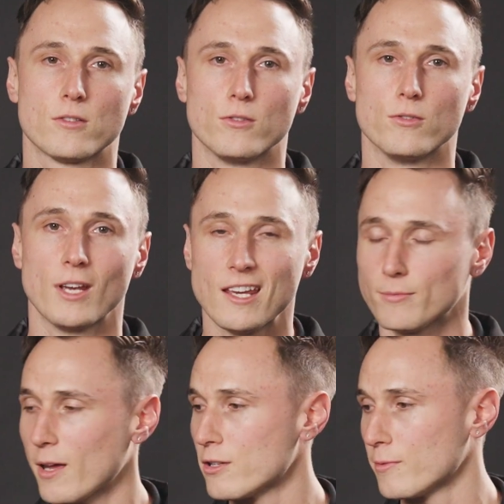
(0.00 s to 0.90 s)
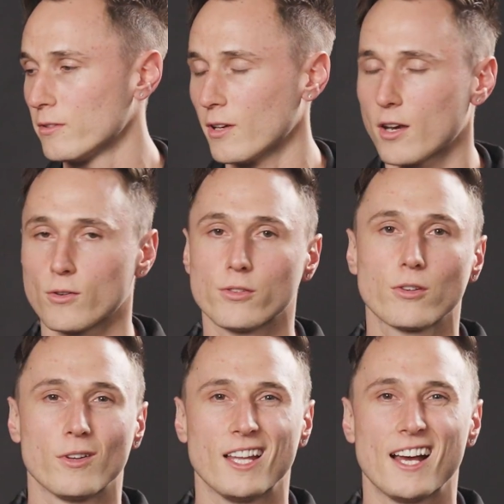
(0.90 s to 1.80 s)
to ease management and it
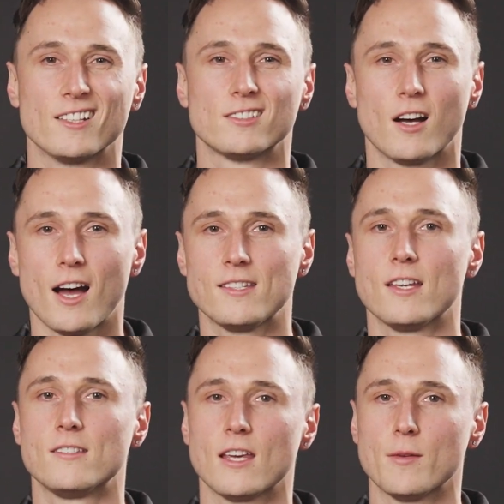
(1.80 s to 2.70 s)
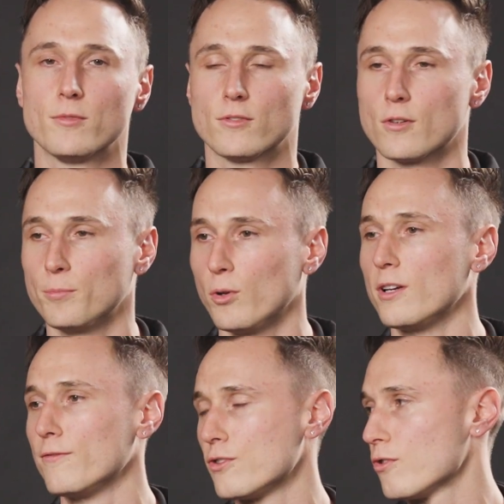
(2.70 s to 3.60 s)
also allows IT teams to
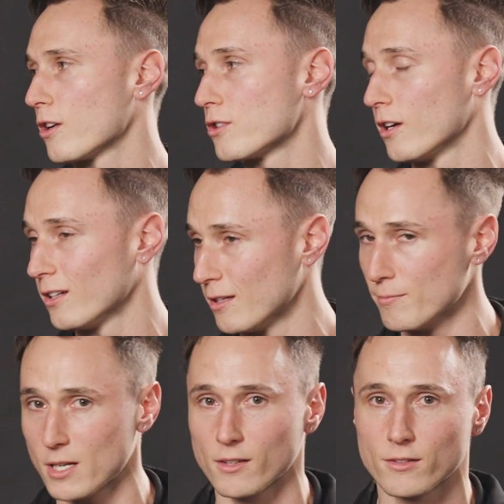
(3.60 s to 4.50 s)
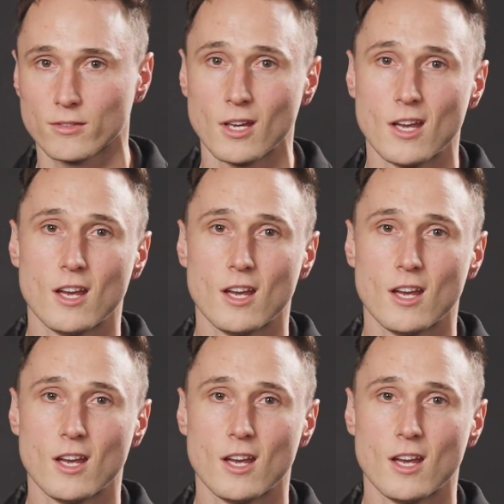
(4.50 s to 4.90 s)
deploy infrastructure in minutes